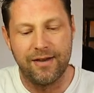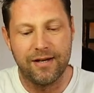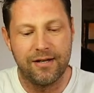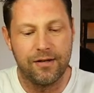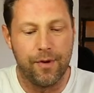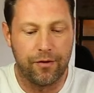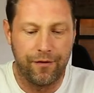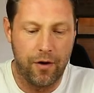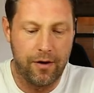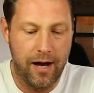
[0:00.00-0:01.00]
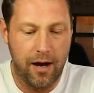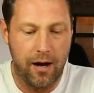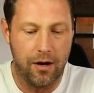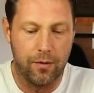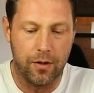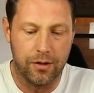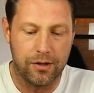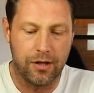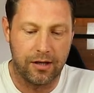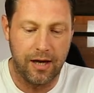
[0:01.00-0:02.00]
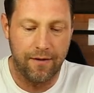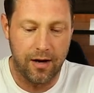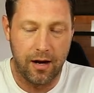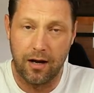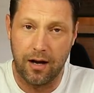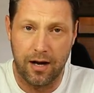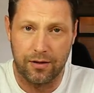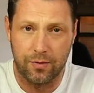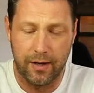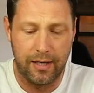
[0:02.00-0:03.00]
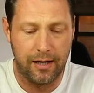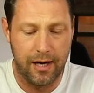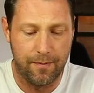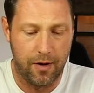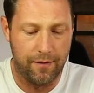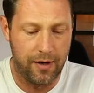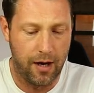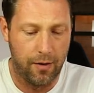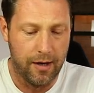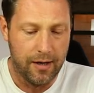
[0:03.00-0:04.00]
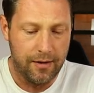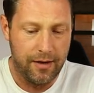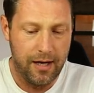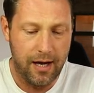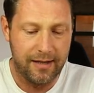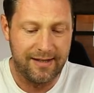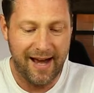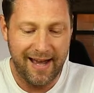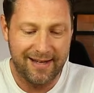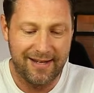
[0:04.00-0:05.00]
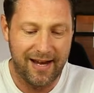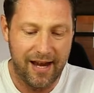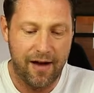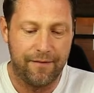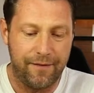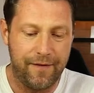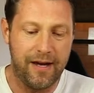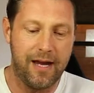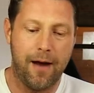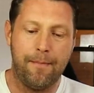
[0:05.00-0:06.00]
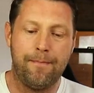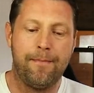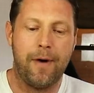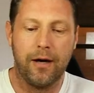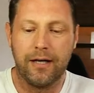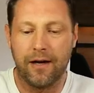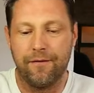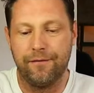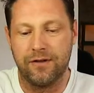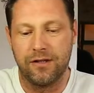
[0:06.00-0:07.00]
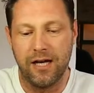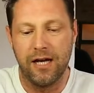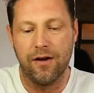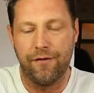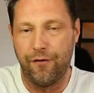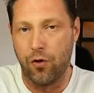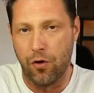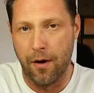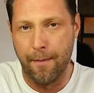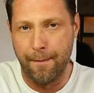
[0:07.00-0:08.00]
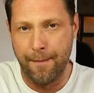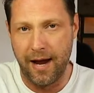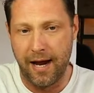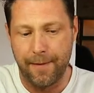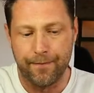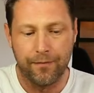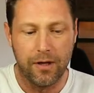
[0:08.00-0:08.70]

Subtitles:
This is the microphone that I was given last week in my video, the DEITY V-MIC D4 Mini.